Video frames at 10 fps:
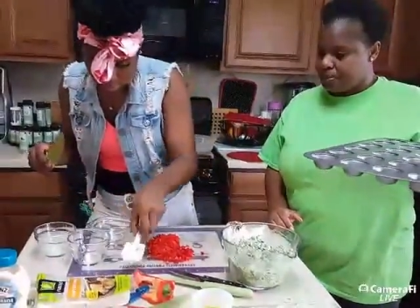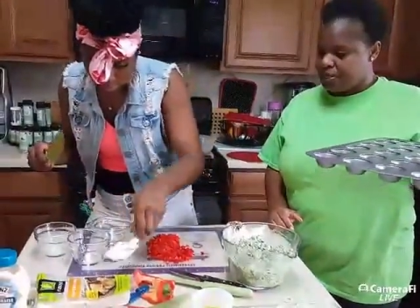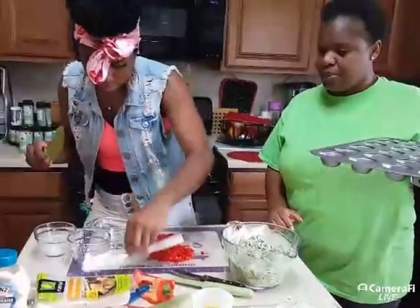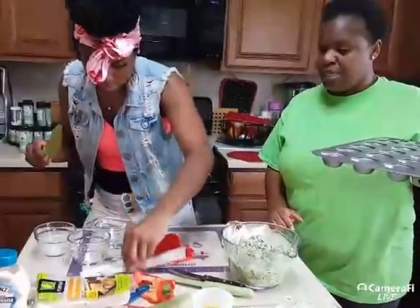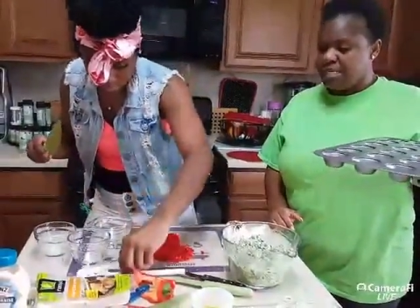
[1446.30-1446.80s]

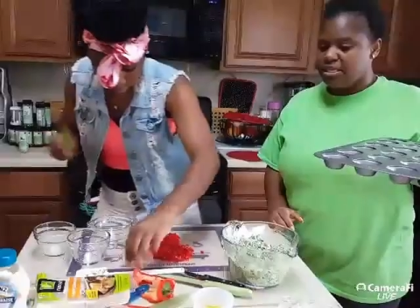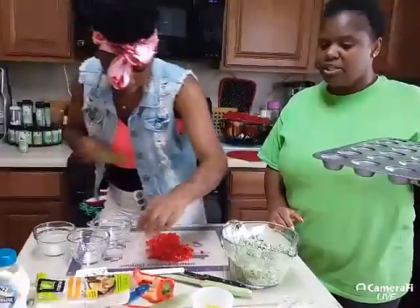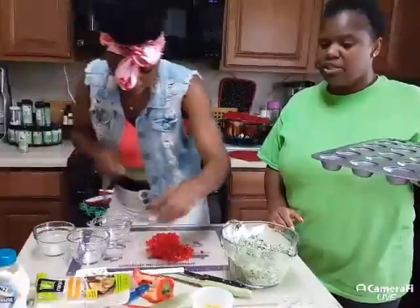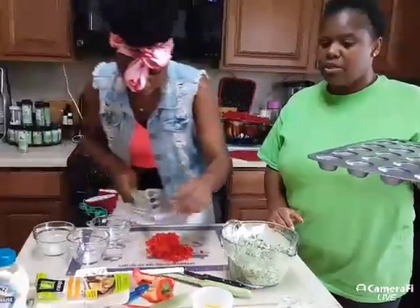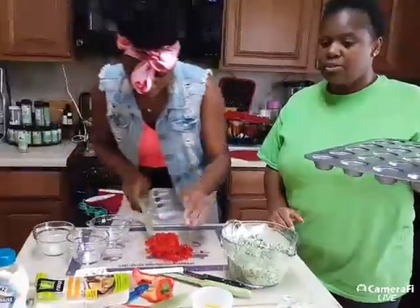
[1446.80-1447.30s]
because we like to
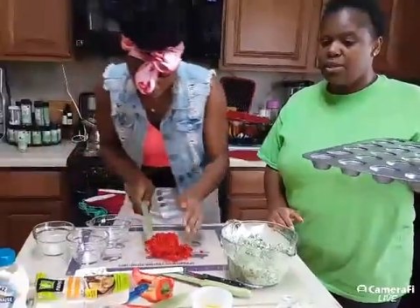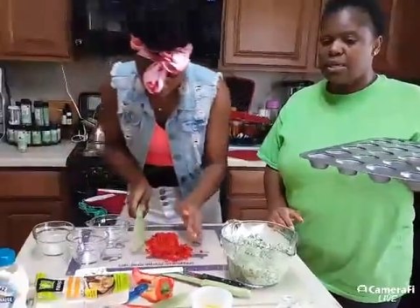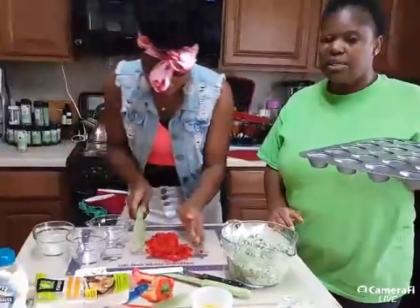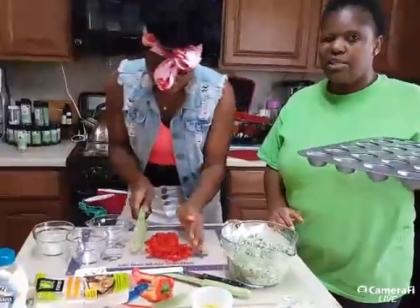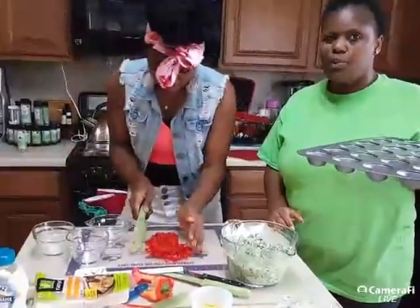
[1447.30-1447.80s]
start with a
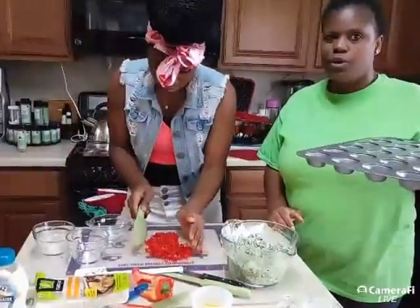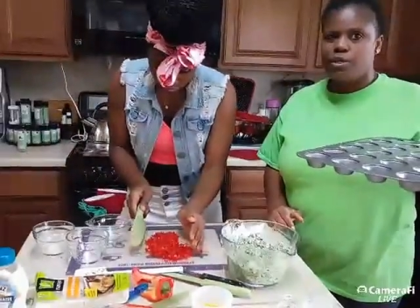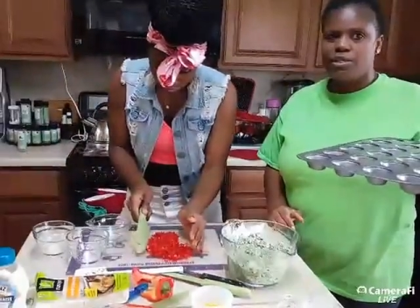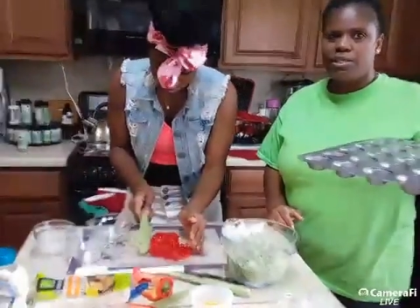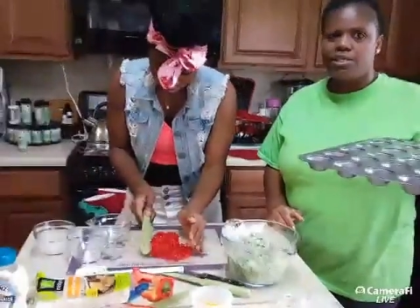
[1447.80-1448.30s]
clean
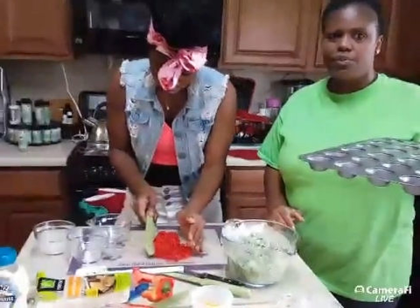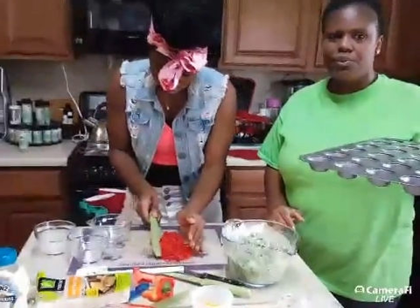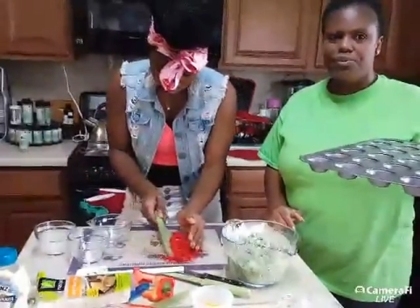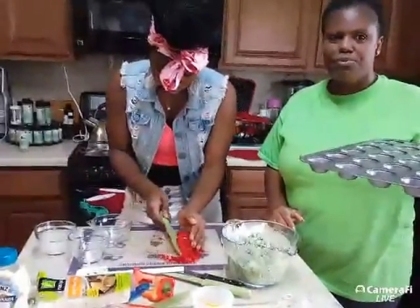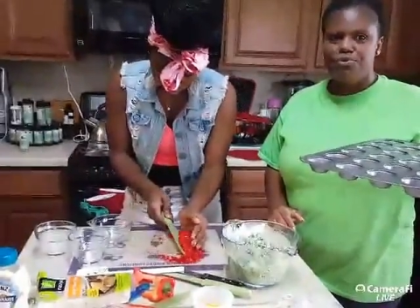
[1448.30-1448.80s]
workstation
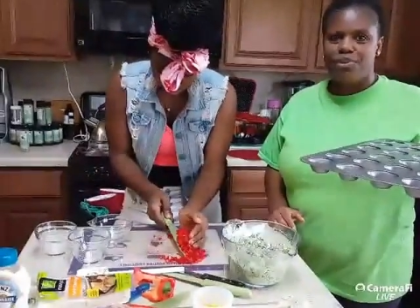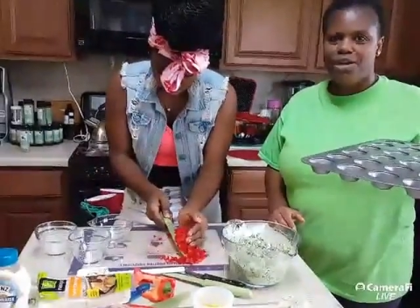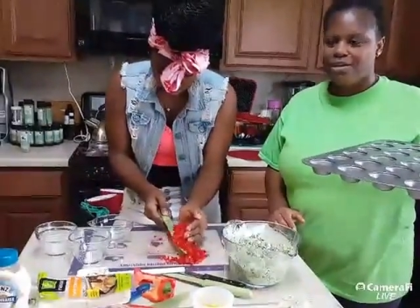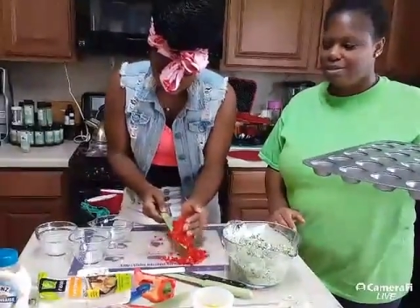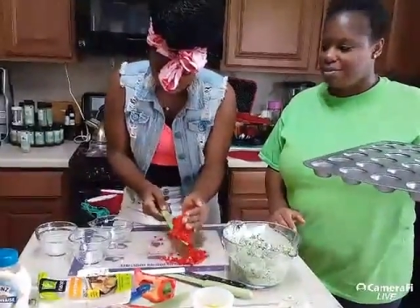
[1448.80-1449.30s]
when we move
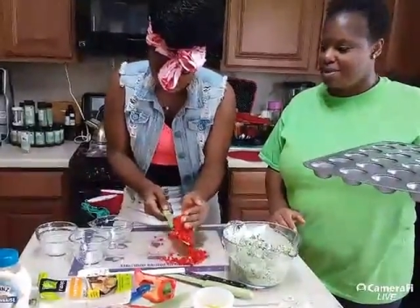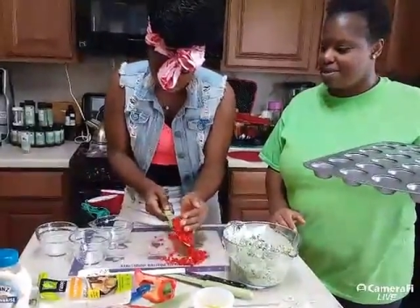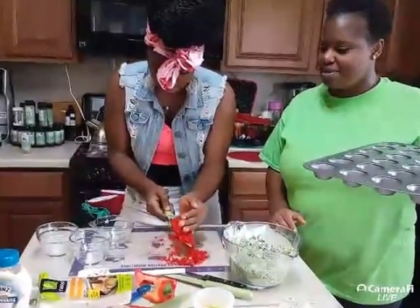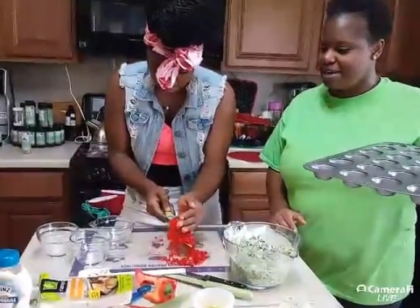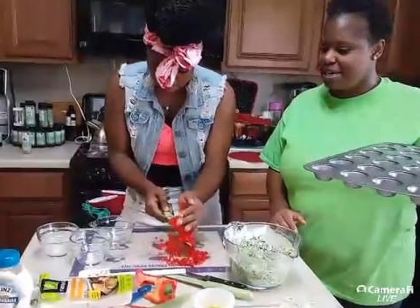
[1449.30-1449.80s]
on to something
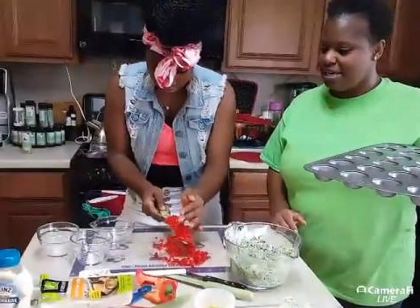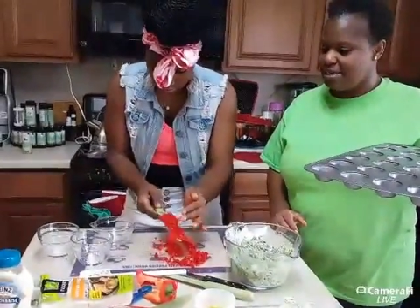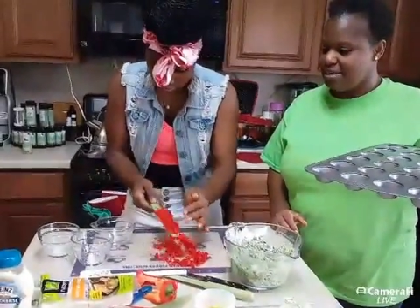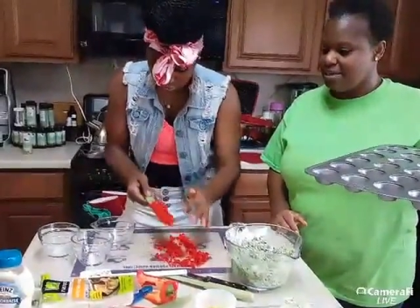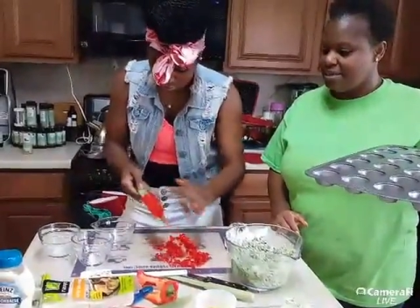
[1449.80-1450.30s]
else, right?
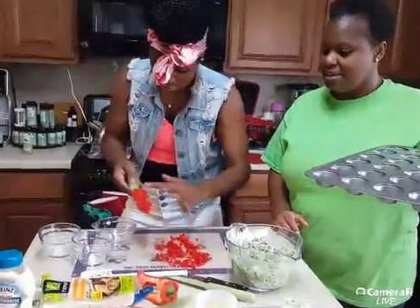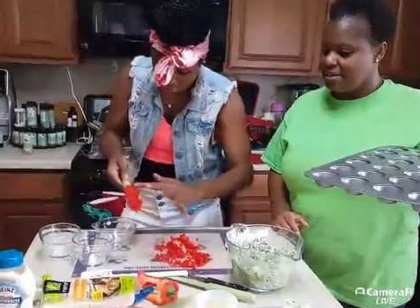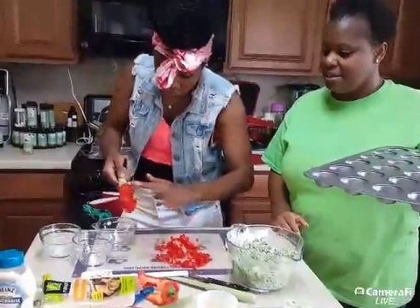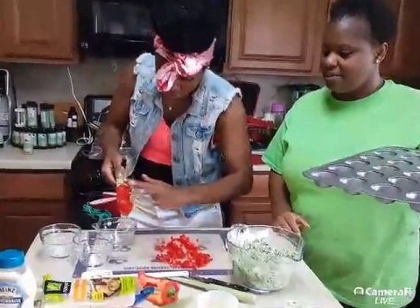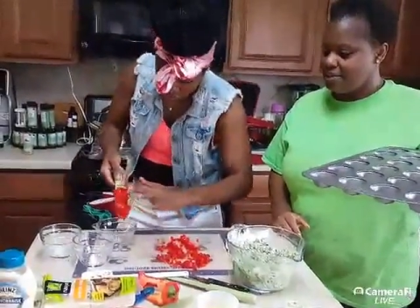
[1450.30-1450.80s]
There
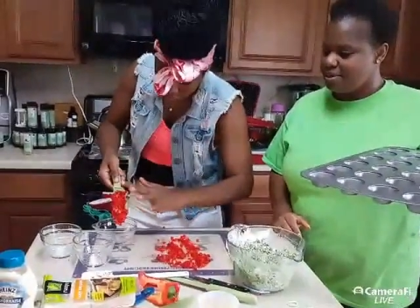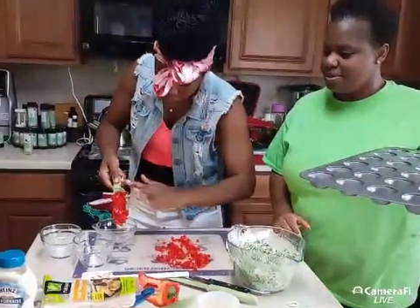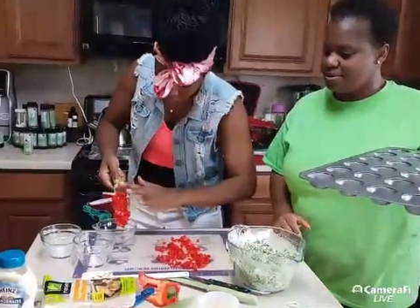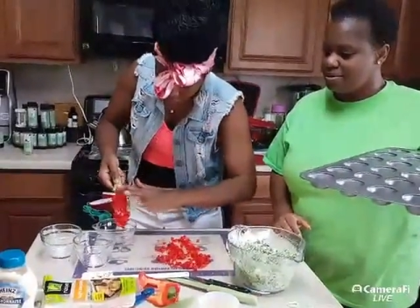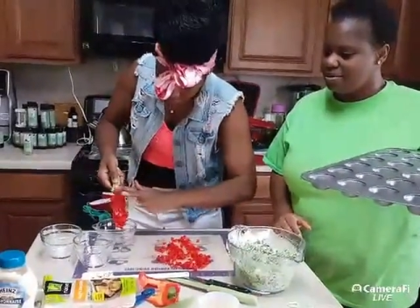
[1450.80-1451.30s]
we go.